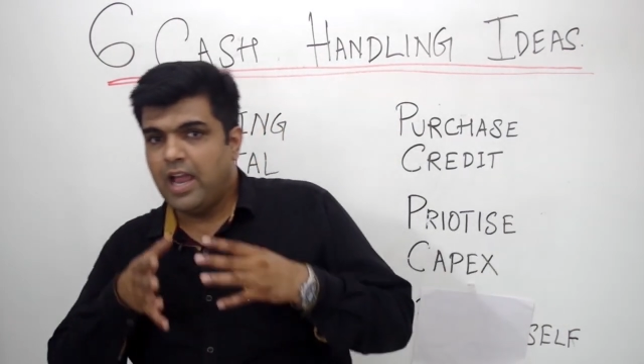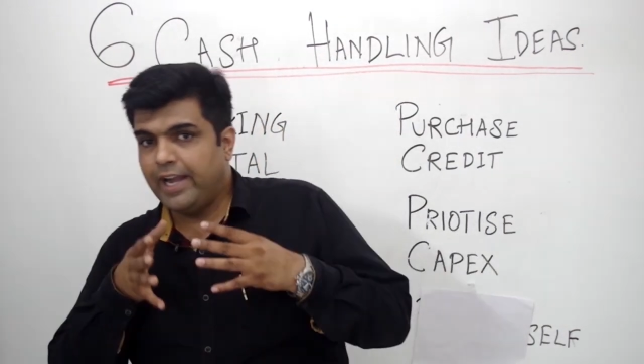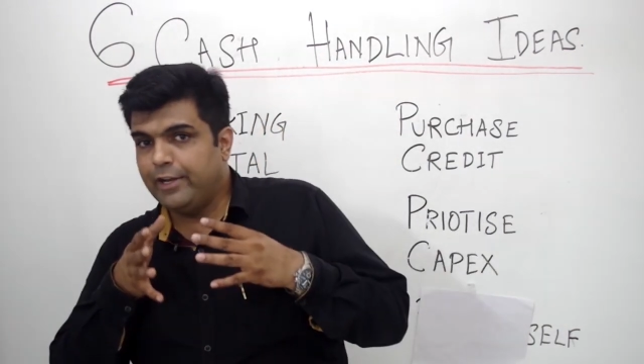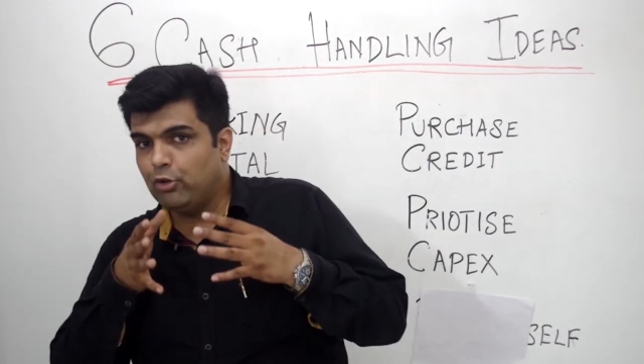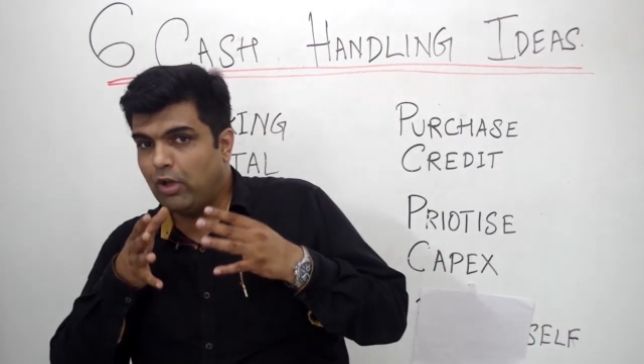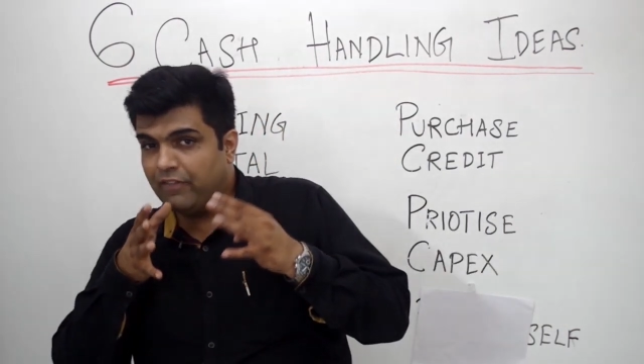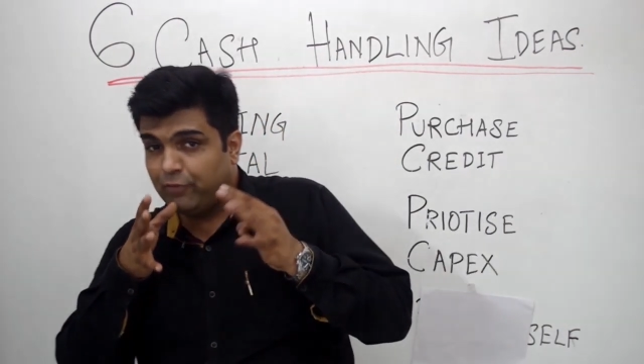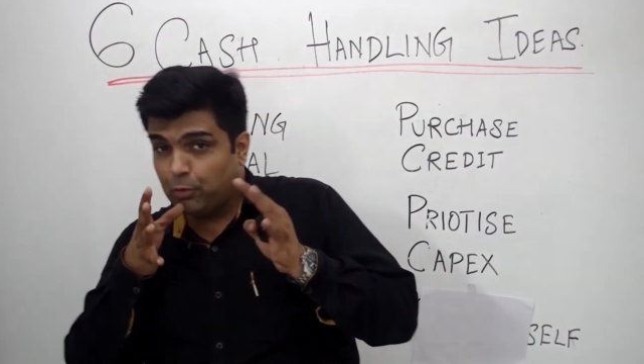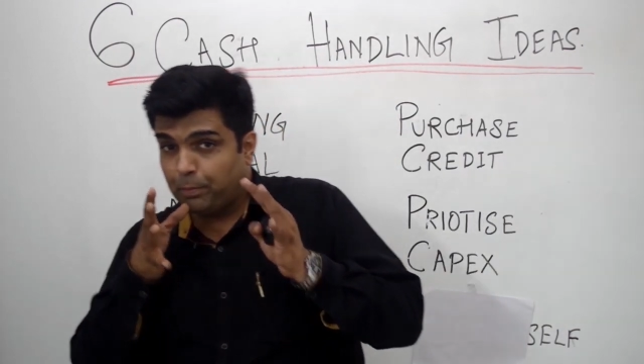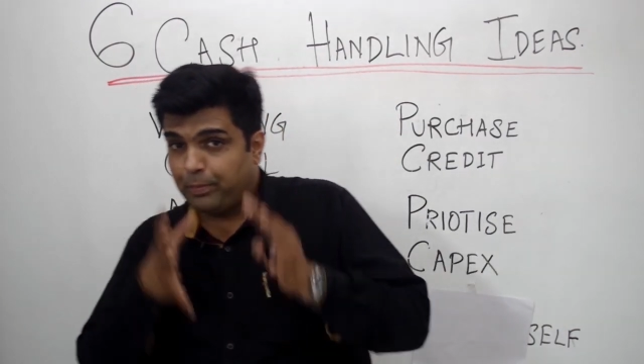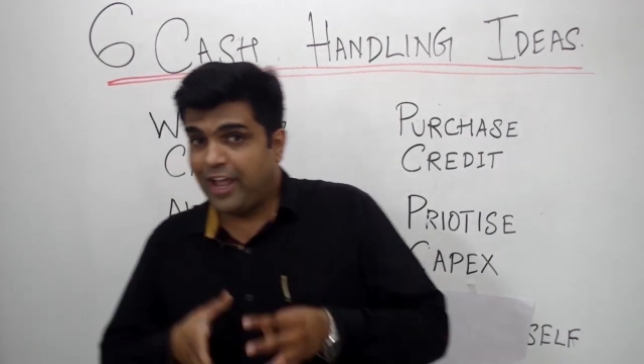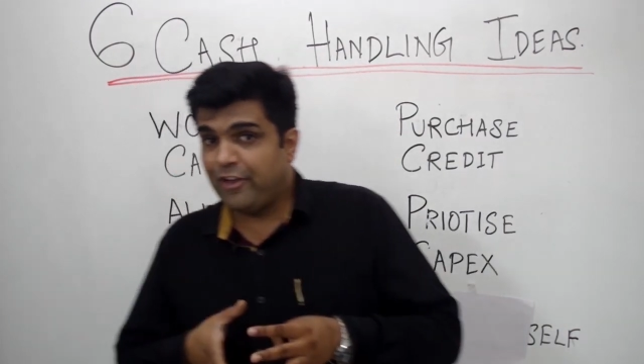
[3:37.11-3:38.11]
and you have to
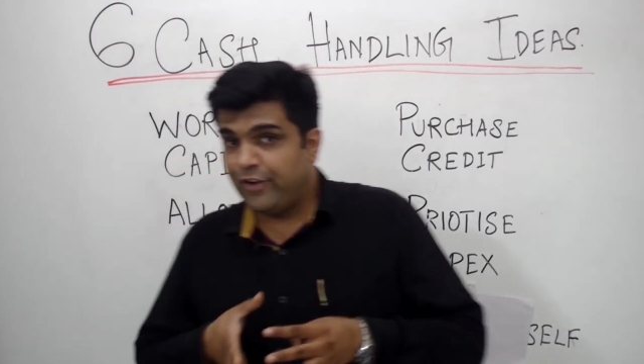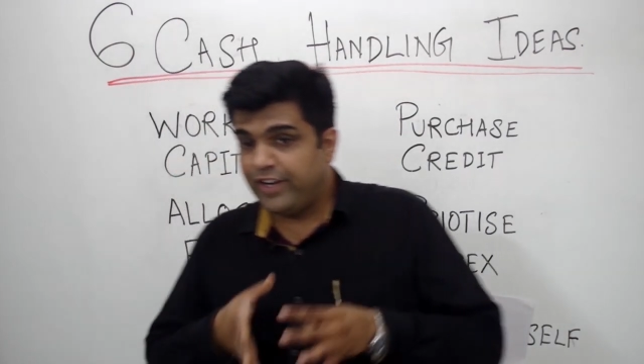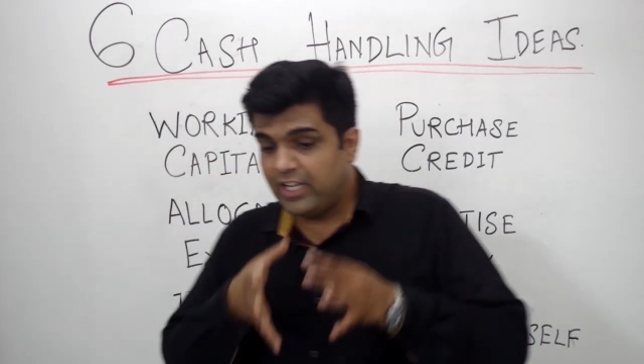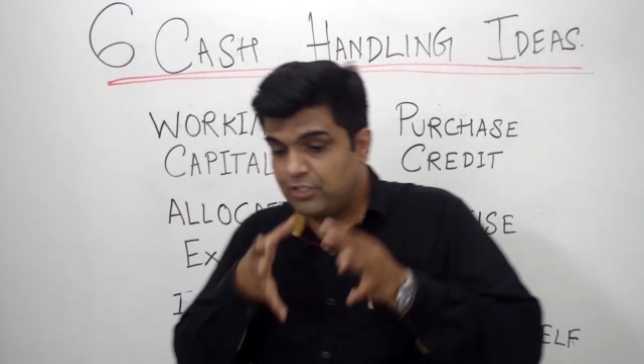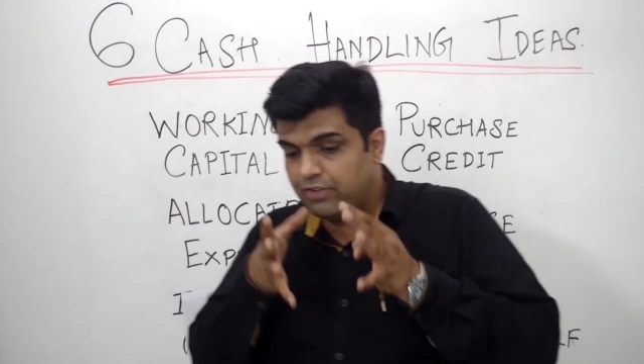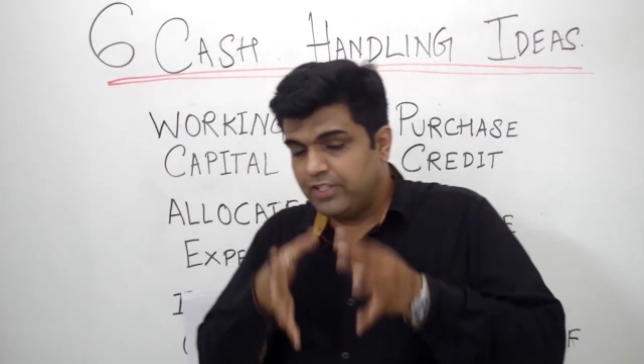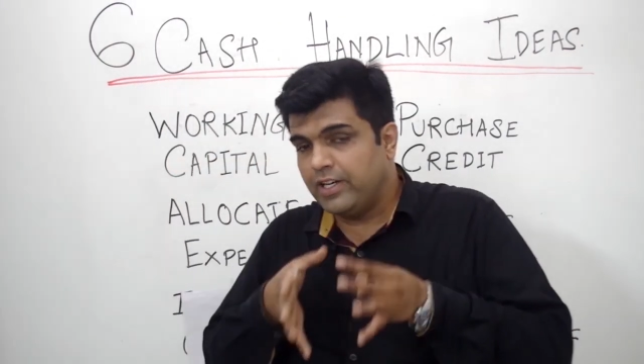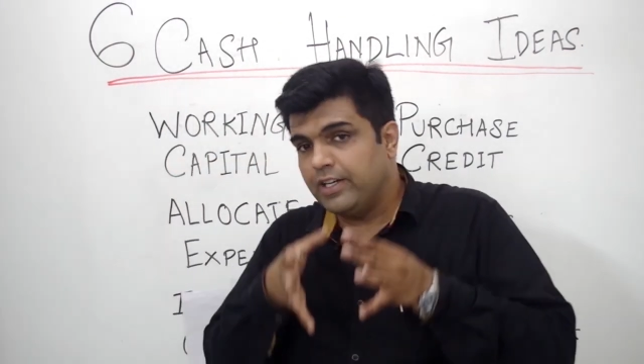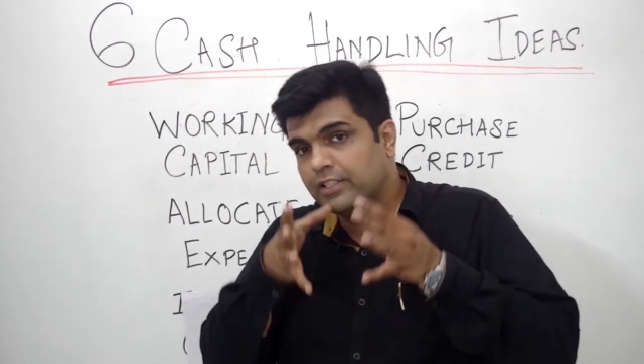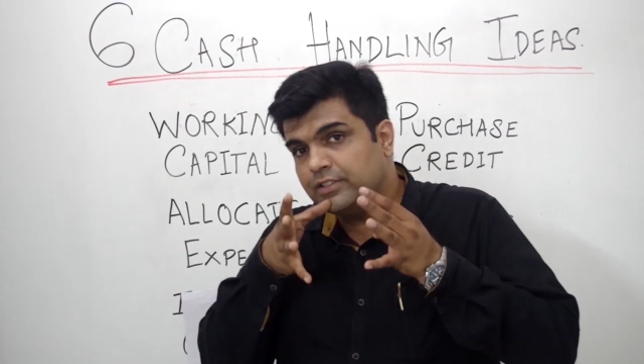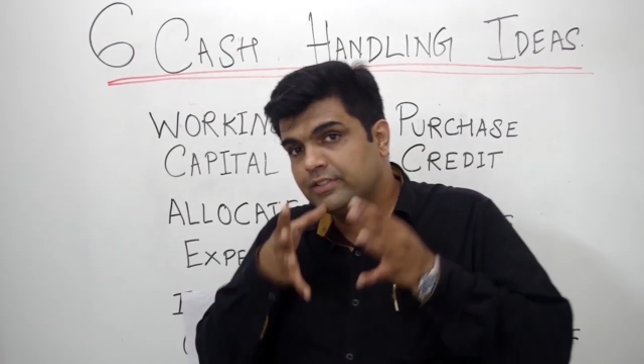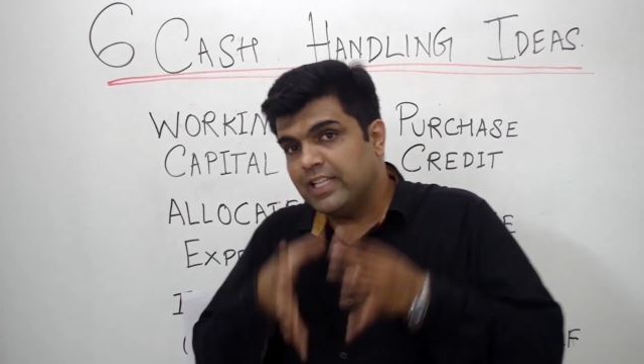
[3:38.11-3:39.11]
prioritize whether it
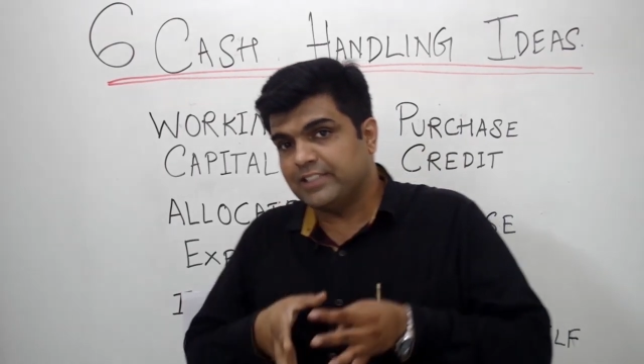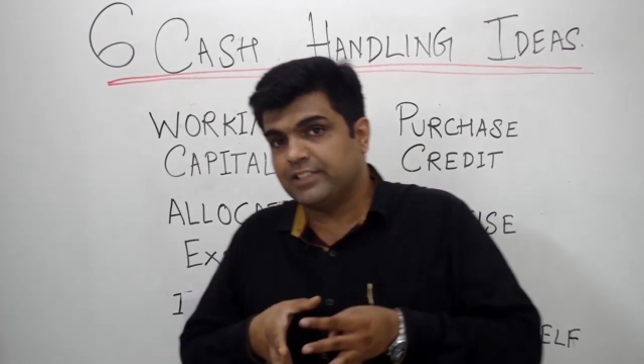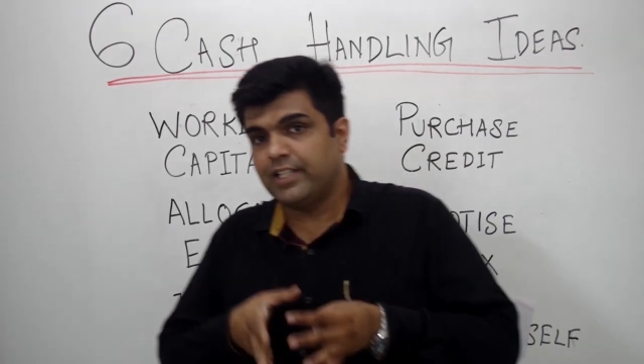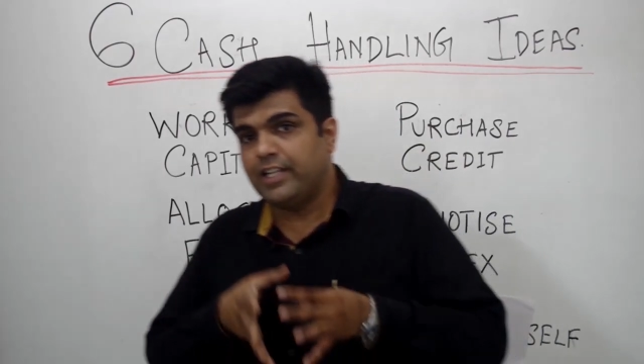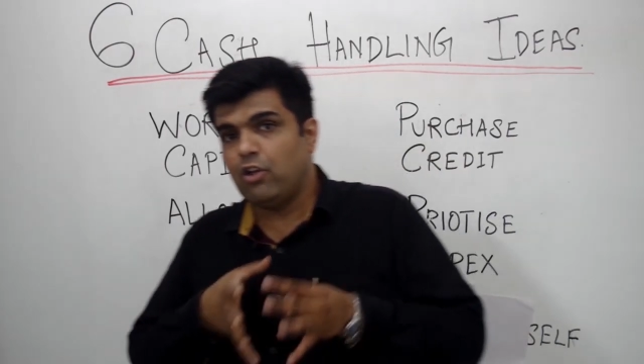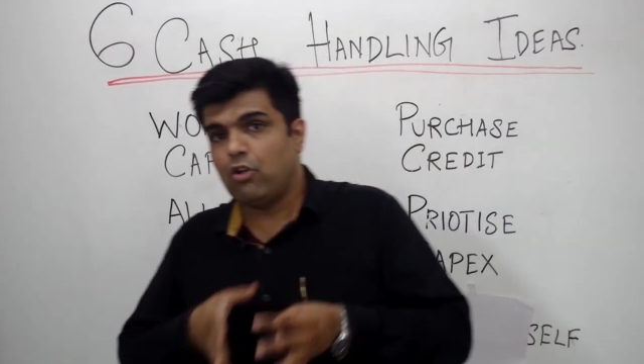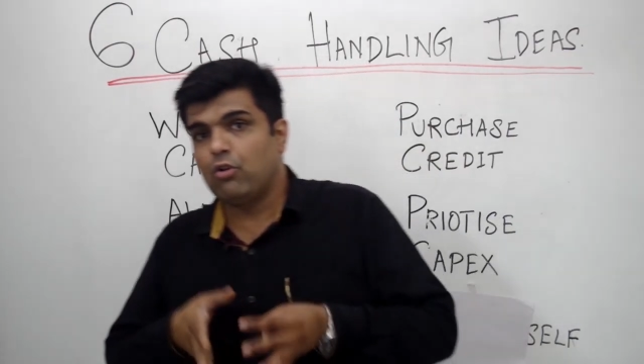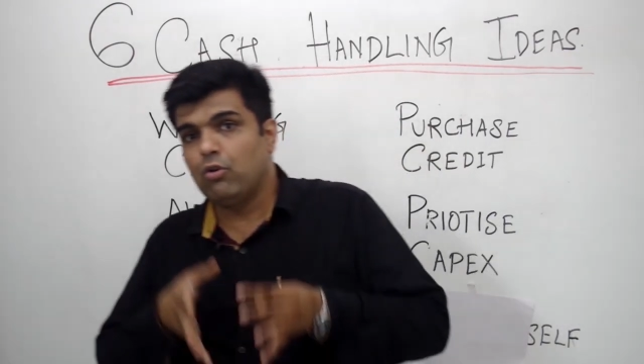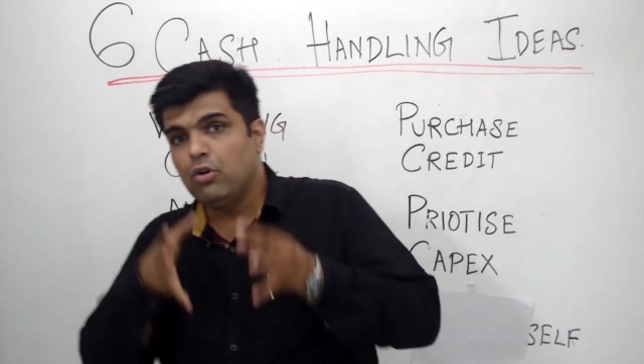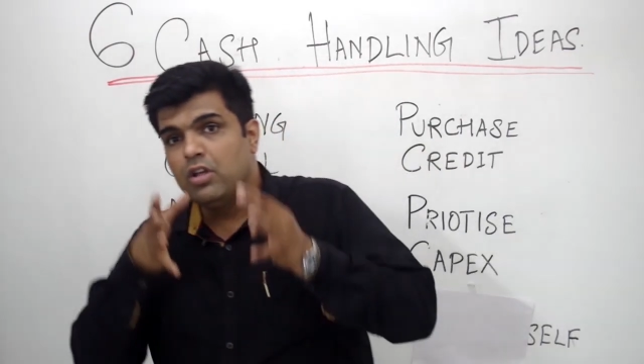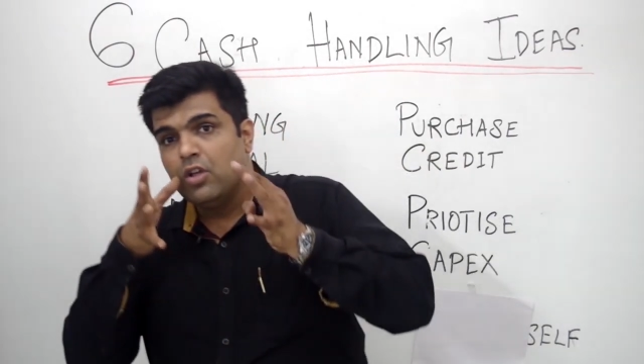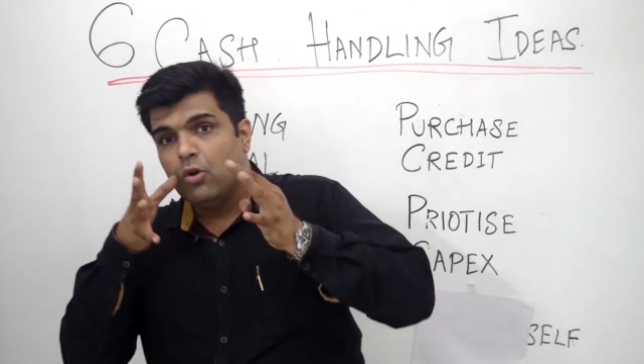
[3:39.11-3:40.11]
is necessary or
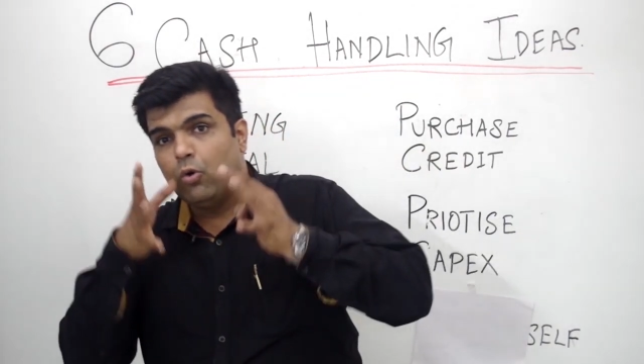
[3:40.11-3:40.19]
no.